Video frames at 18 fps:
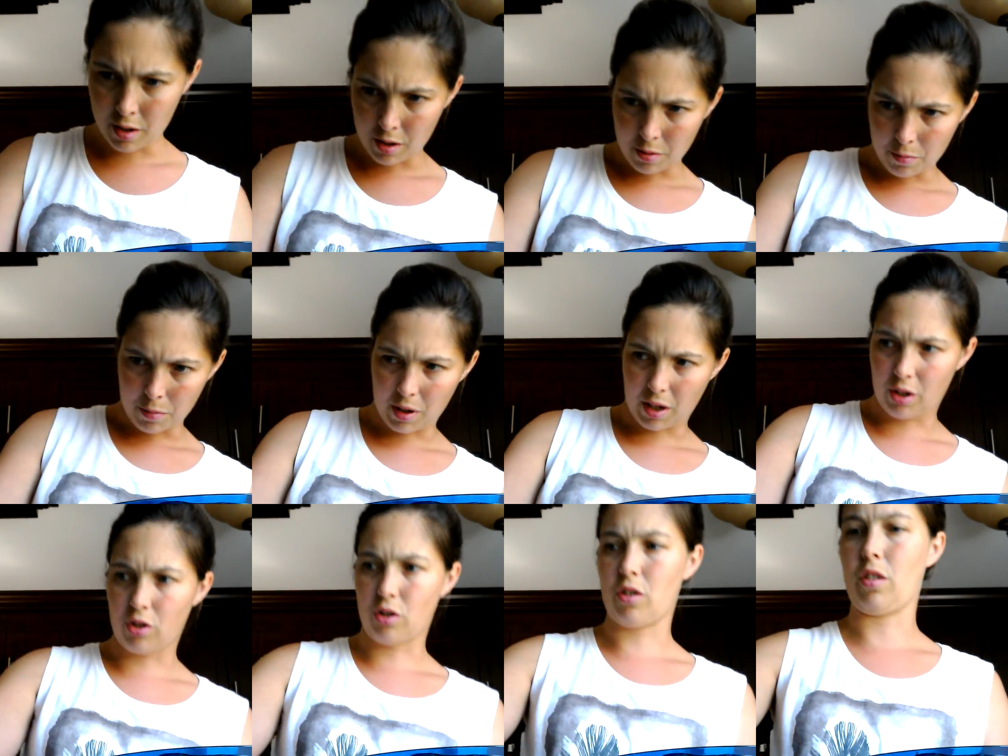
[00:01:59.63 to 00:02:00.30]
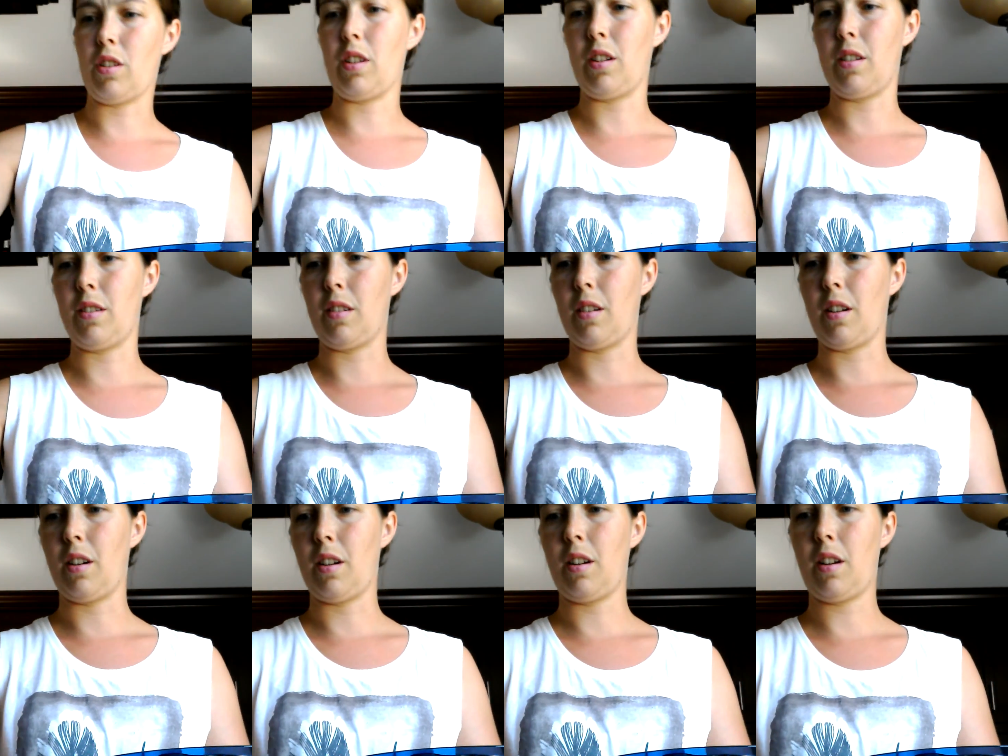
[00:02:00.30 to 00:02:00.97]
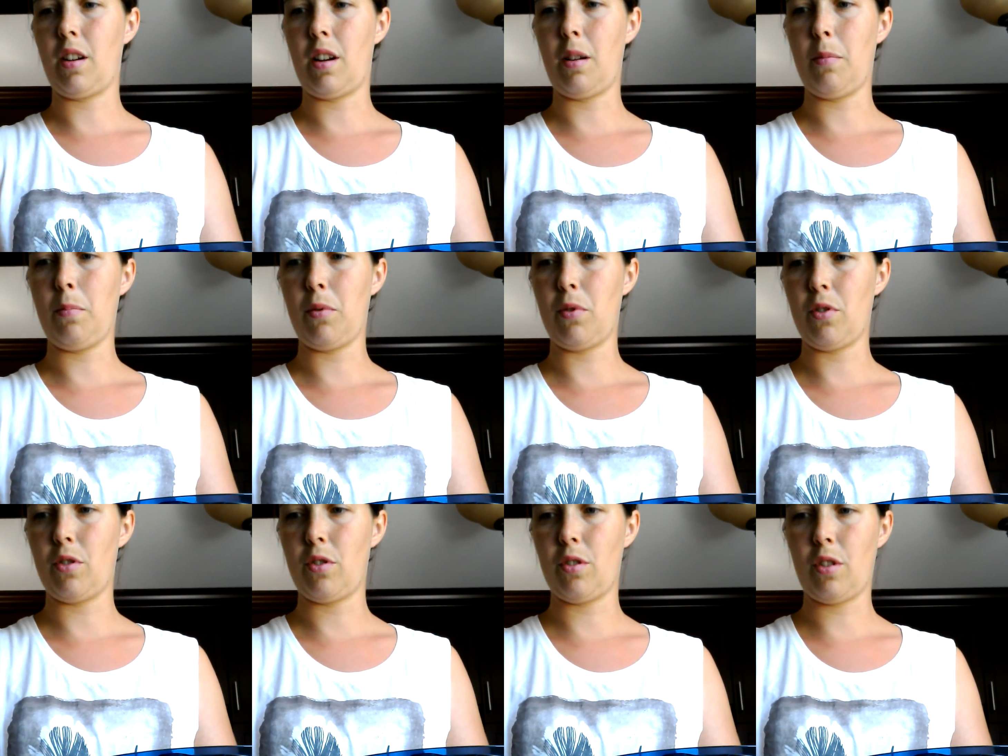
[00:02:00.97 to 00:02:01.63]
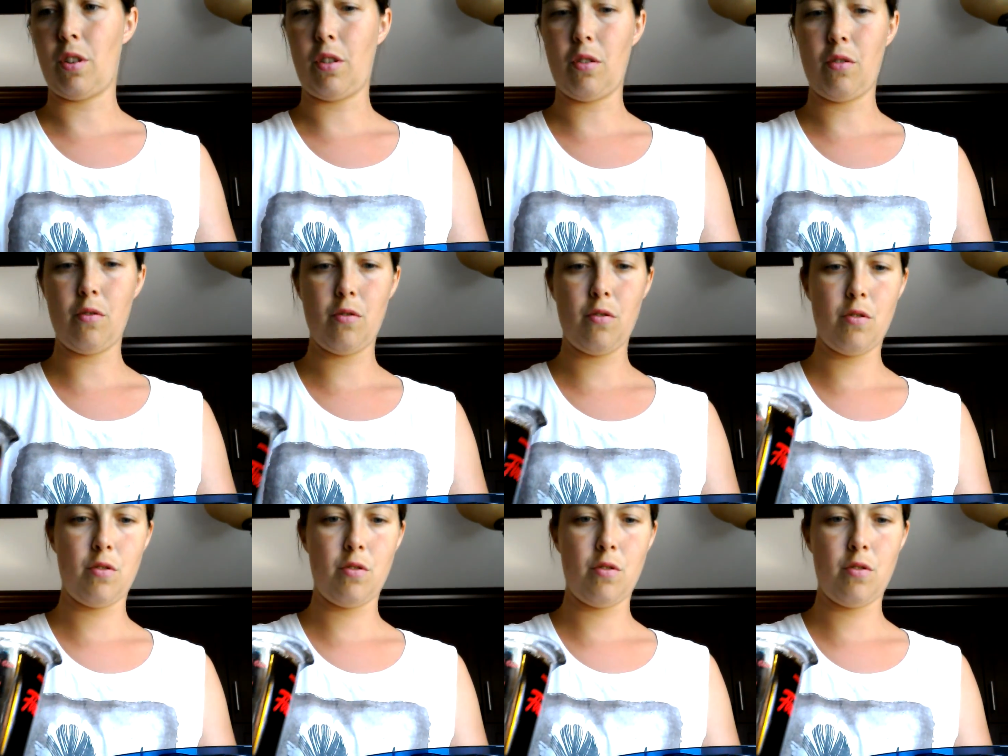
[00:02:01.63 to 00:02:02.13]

make sure that it's 1 cup or so.